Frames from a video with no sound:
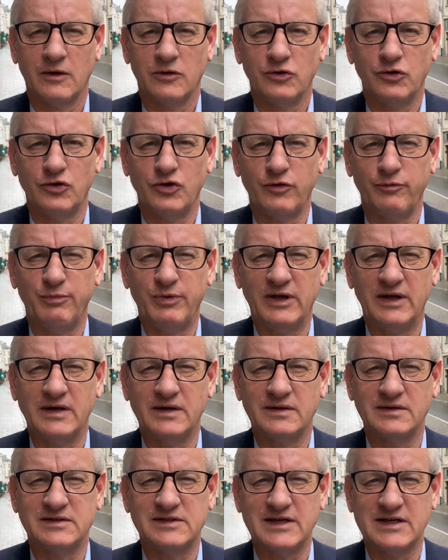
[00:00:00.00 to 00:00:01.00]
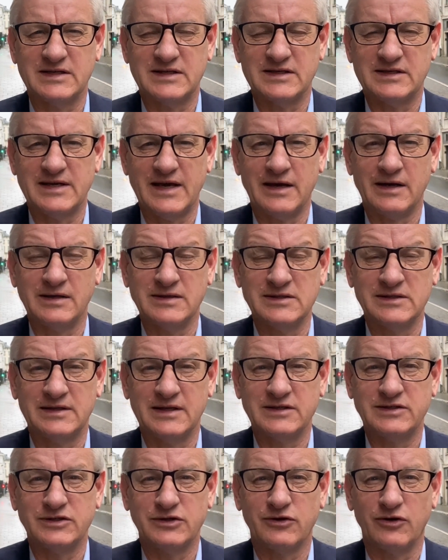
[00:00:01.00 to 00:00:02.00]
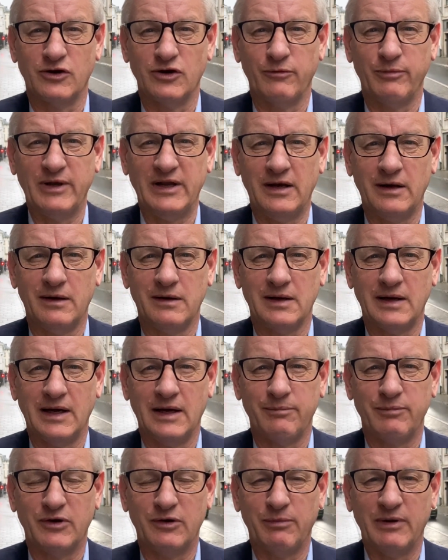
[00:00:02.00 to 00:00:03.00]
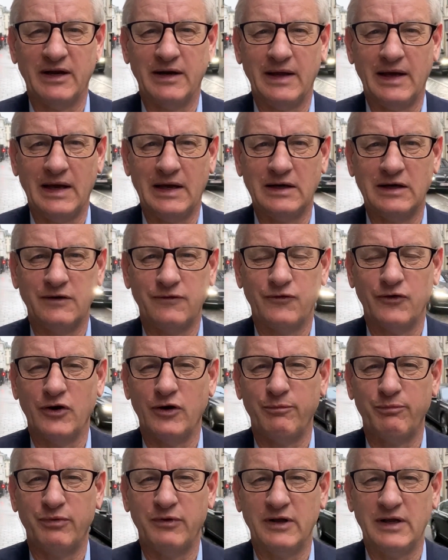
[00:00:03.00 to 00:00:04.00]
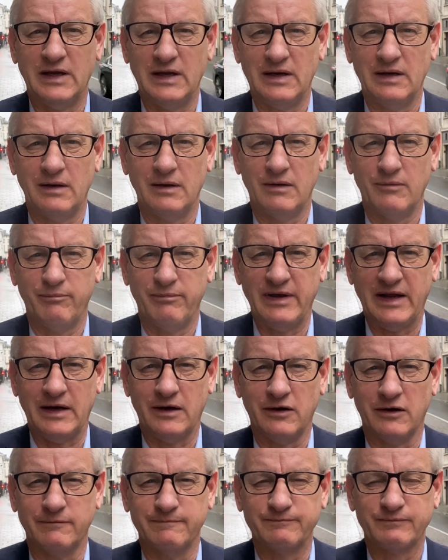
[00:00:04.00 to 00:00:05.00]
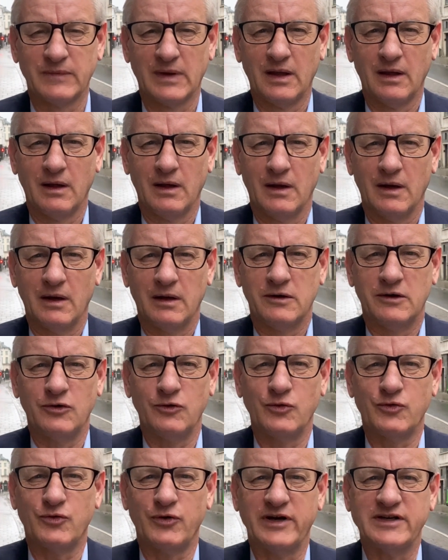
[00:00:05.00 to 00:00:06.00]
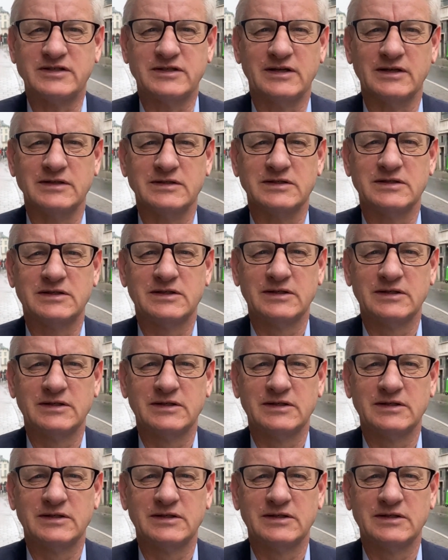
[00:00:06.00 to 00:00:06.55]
Europe in 60 seconds. This is Carl Bildt. I happen to be in Antwerp in Belgium. Two questions.